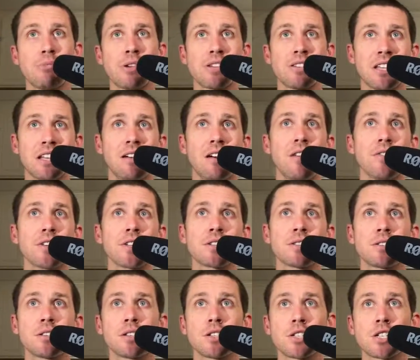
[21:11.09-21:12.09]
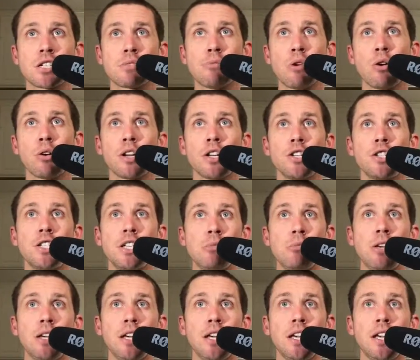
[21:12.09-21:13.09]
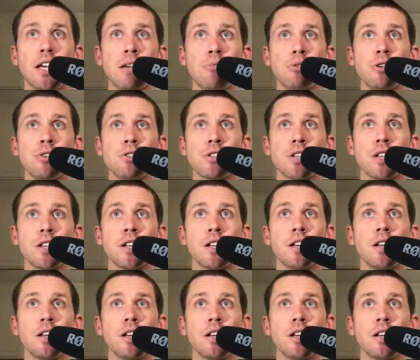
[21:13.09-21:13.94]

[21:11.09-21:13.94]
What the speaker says: because look at all this smoke and GBE I'm using.